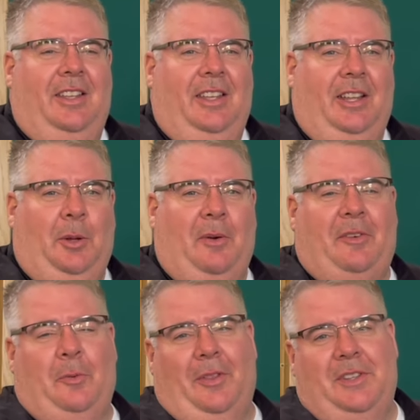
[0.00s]
Hello,
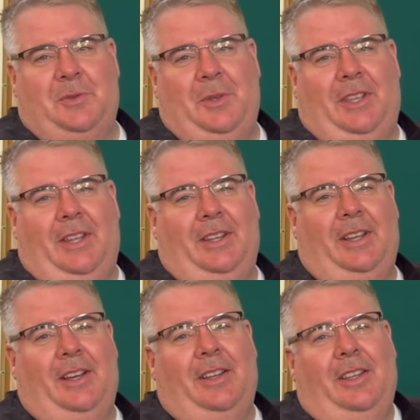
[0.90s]
everyone. This weekend,
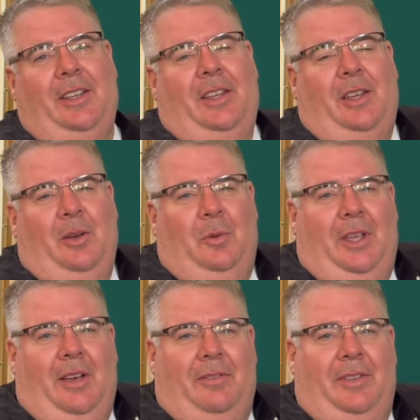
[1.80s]
we
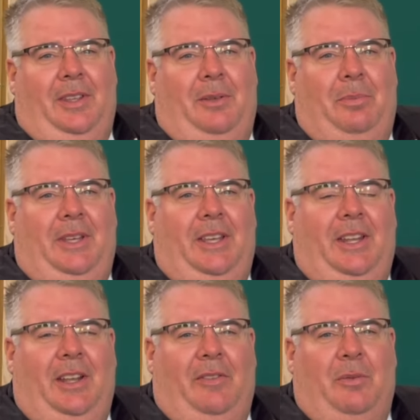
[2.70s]
have the
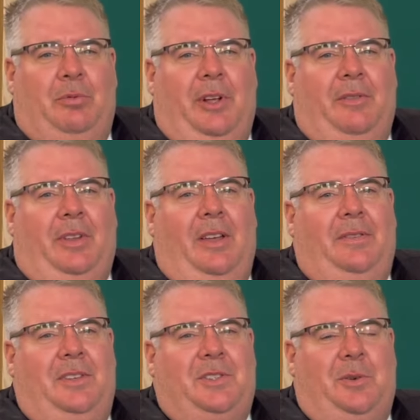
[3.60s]
beginning of the Bread of
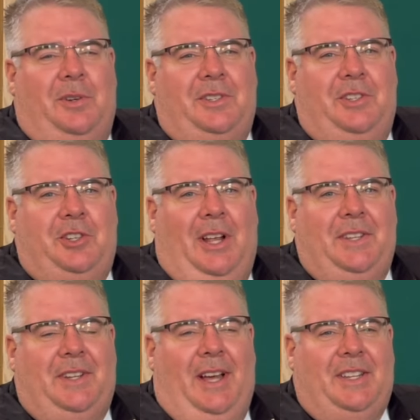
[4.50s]
Life discourse in
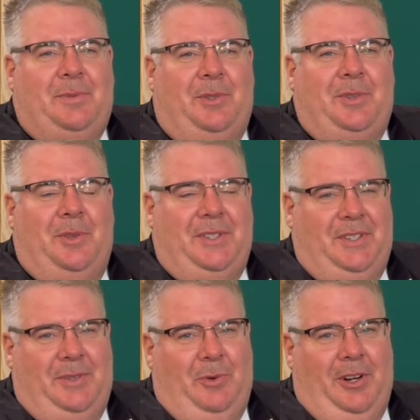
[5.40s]
John's Gospel. So this
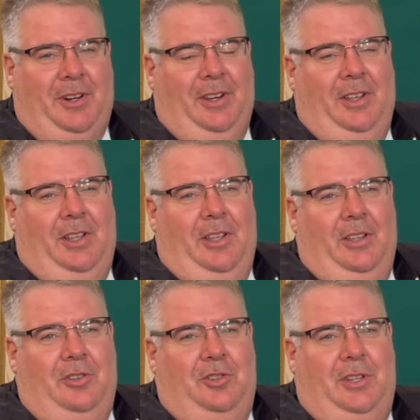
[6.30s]
is where
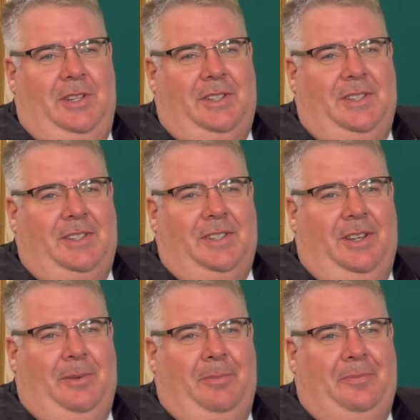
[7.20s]
Jesus
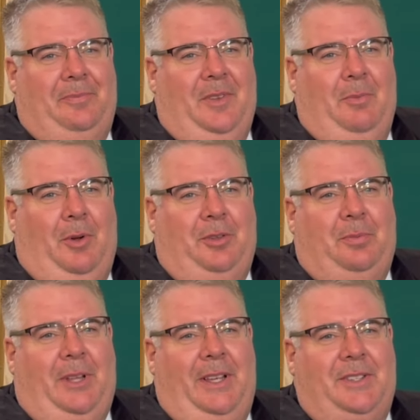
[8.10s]

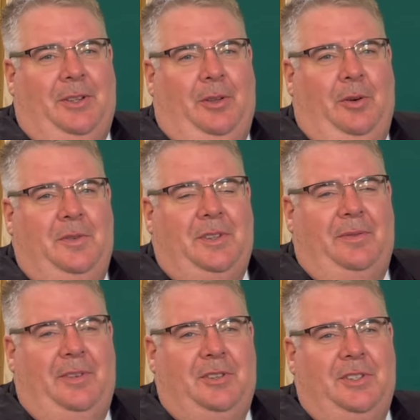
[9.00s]
multiplies the loaves
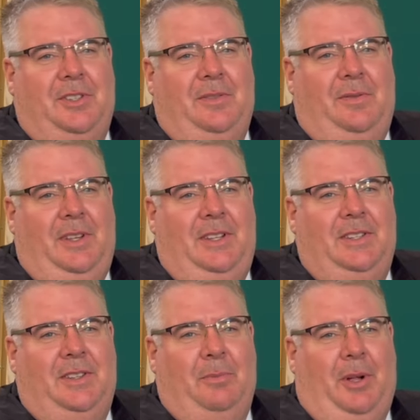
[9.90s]
and fishes and
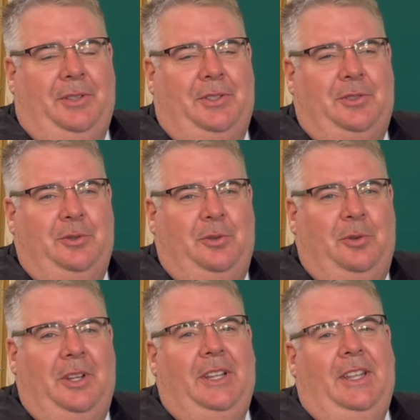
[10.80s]
feeds the multitude.